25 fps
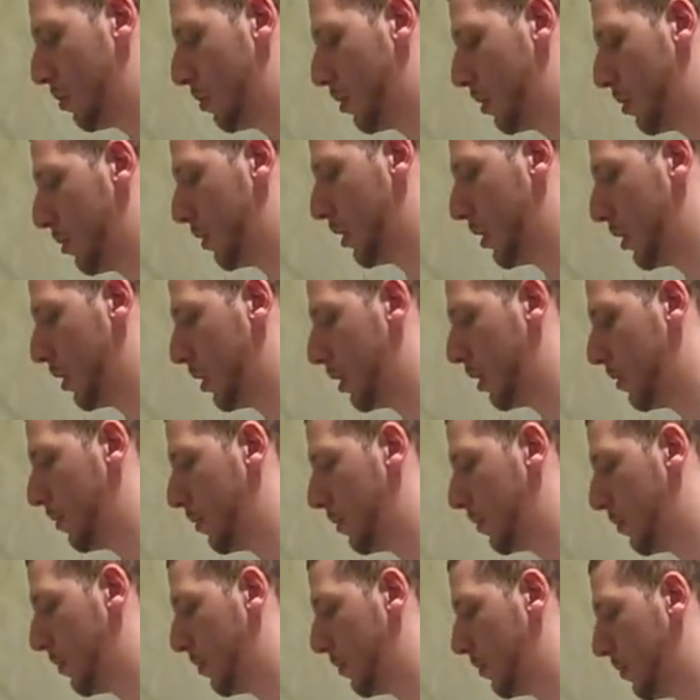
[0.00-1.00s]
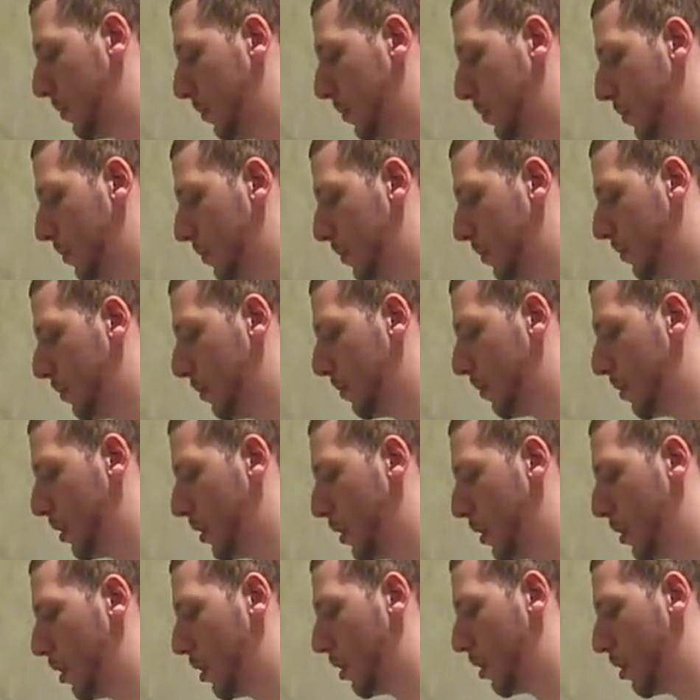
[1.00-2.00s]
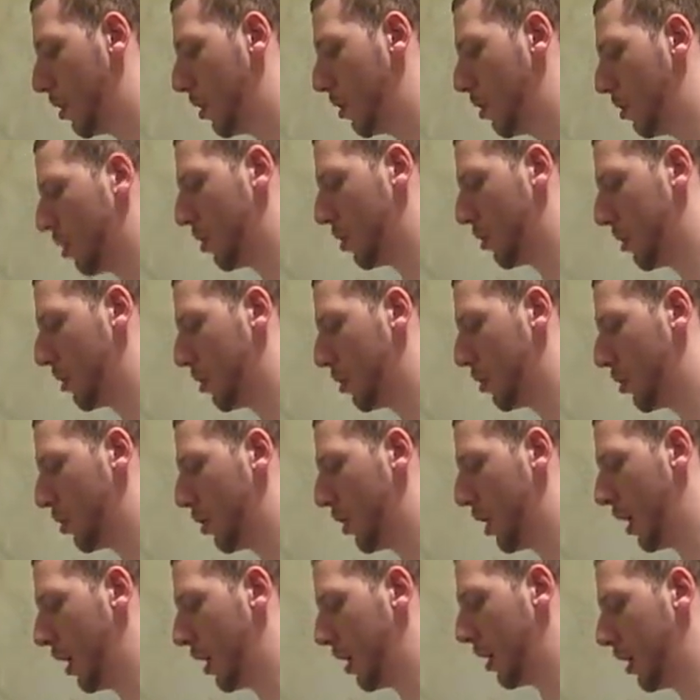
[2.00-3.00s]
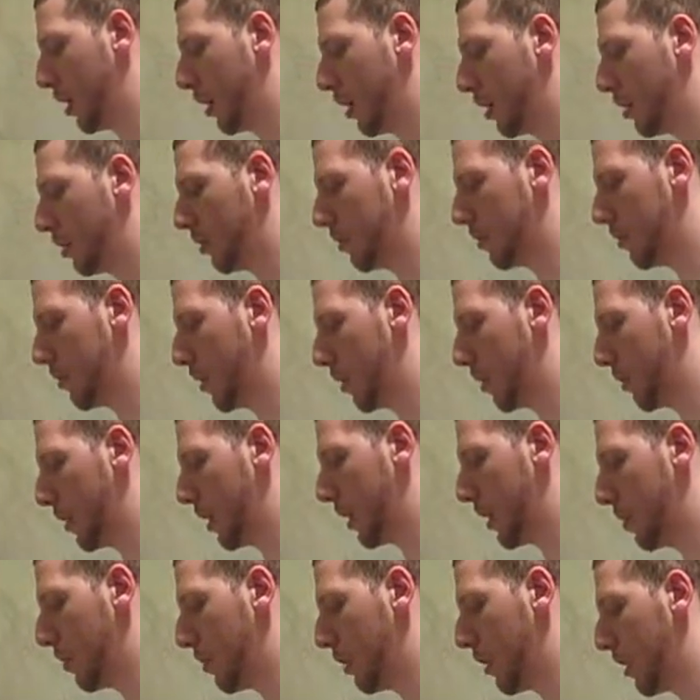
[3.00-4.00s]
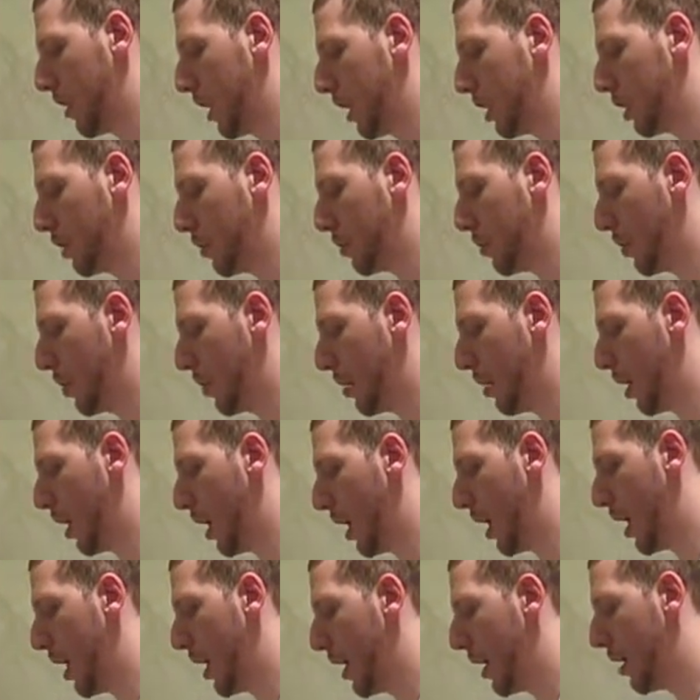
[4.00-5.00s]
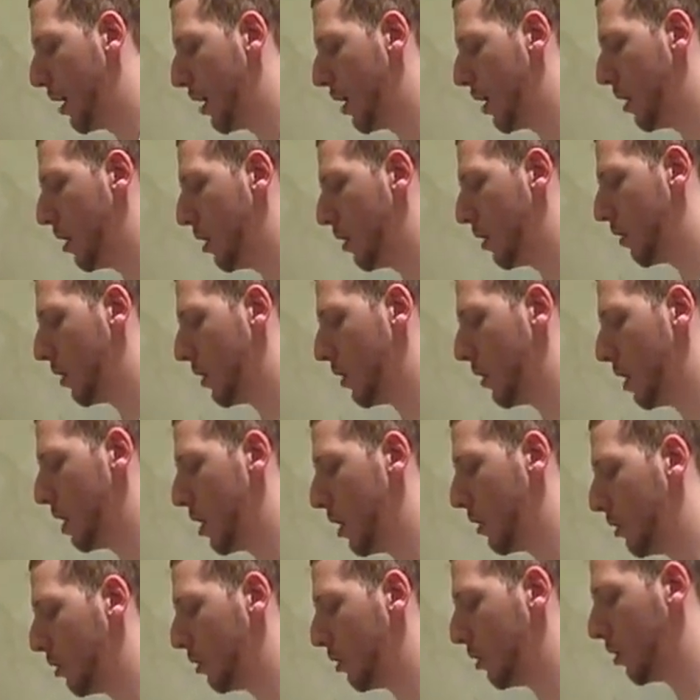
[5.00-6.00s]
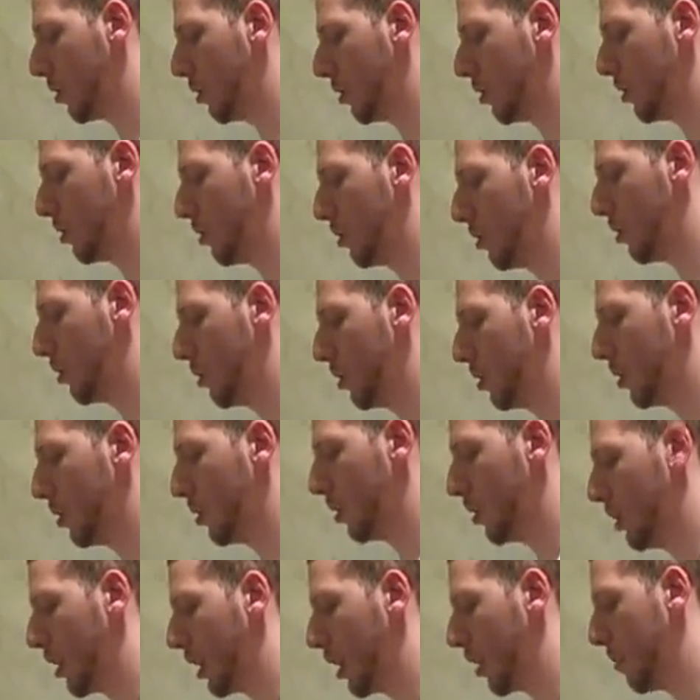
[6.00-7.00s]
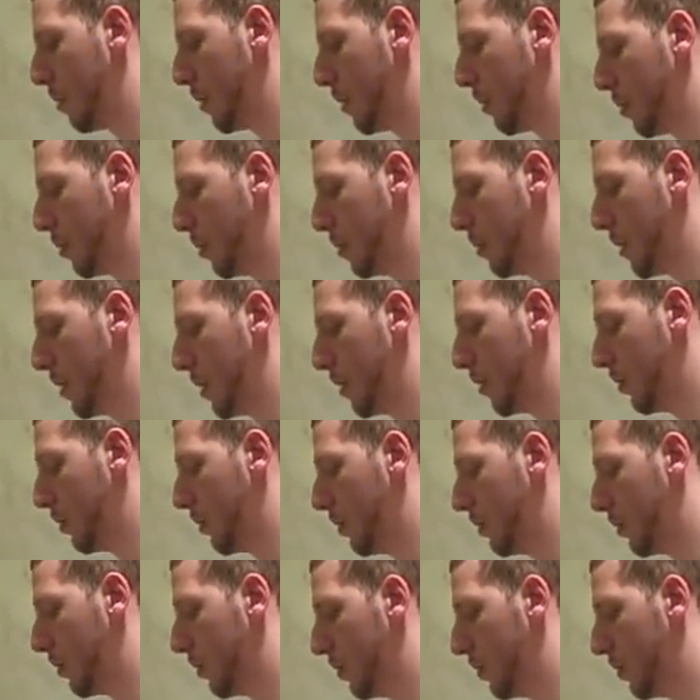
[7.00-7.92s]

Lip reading: Put them in there. You don't want to put too high heat, but medium heat. I just put it high right now so the stick of butter would melt.